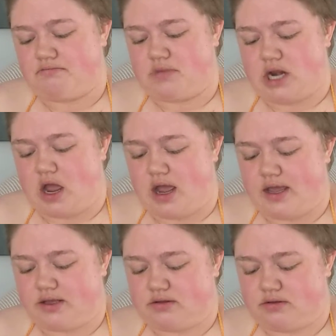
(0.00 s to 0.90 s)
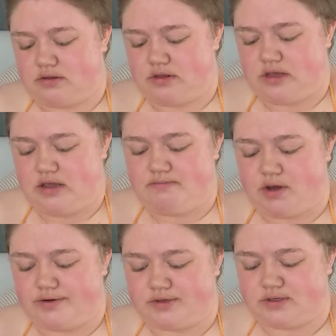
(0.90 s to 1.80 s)
not the
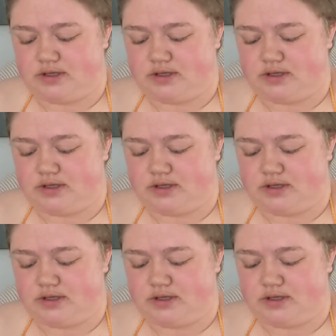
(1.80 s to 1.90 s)
most